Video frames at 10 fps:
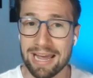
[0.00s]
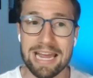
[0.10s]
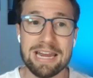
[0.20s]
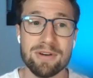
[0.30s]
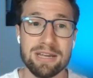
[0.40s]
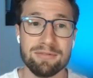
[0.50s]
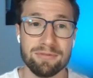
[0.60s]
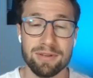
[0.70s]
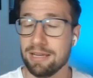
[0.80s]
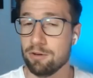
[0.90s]
Even if
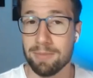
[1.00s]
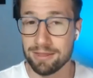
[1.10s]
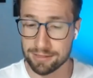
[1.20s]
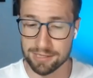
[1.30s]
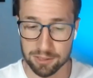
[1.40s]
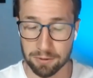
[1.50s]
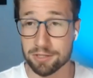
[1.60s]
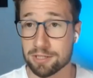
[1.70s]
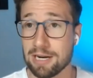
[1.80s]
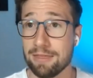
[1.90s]
you meet the
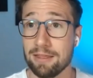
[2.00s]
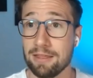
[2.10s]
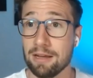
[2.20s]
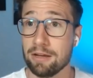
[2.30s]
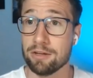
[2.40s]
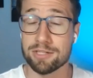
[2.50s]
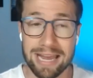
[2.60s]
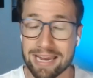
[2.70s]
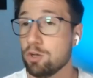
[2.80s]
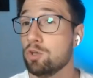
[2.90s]
salesperson and then you say, "Hey,
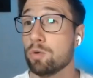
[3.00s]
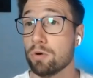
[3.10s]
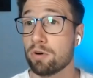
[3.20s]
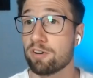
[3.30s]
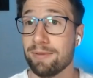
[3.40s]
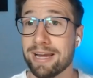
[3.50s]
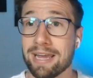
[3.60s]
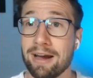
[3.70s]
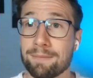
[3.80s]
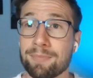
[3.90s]
can you do an audit of my
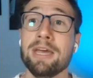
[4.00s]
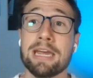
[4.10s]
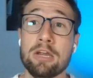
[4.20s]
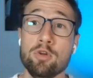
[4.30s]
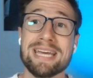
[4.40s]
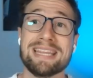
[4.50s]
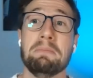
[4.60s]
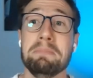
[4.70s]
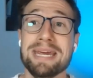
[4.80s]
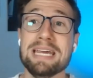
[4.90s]
account?" Can you get the
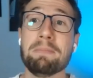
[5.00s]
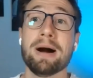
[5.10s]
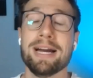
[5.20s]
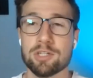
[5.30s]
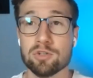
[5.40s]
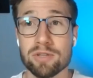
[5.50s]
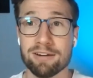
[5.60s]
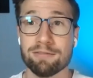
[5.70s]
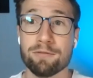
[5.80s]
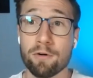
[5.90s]
media buyer to do
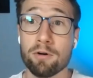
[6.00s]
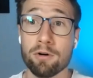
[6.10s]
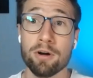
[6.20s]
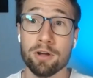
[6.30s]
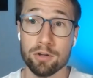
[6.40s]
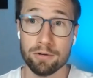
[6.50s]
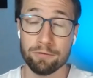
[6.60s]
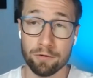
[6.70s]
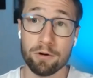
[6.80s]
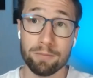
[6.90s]
that for
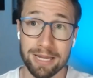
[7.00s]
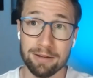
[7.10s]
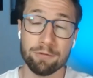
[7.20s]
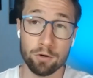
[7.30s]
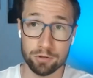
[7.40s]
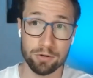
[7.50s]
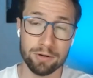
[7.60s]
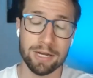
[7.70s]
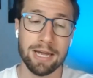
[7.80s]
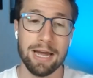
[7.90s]
for me for you mm.
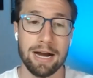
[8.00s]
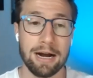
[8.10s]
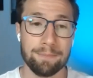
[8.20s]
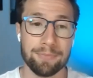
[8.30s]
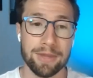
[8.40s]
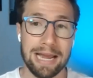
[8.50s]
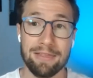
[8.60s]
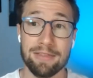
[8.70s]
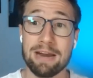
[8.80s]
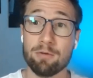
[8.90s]
um, and
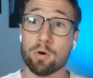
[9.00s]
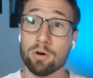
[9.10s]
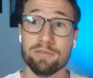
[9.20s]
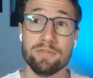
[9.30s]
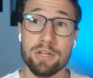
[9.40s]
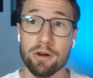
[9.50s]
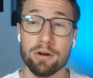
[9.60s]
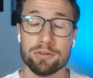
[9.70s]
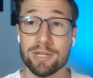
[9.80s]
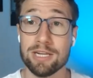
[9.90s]
then they record the video
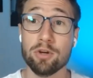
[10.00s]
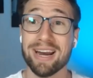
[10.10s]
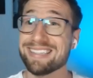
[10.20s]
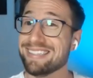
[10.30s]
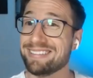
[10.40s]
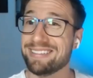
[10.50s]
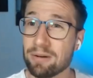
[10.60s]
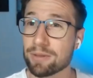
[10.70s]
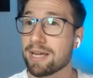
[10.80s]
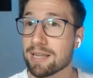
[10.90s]
so then you can actually see
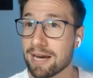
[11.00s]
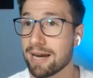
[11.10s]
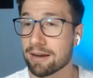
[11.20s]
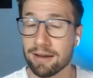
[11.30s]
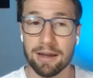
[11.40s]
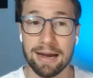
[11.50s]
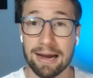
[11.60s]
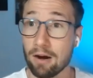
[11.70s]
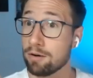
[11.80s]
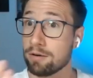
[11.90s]
what they're like uh,
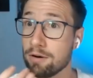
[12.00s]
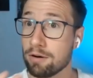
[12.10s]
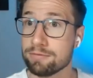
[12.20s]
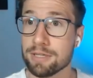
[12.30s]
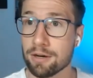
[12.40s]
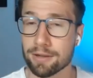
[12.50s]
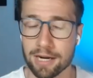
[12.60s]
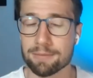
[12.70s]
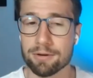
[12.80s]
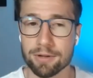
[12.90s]
on on video and that
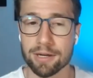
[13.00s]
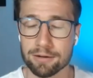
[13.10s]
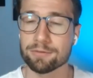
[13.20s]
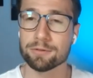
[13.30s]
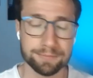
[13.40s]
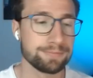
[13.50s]
can be really helpful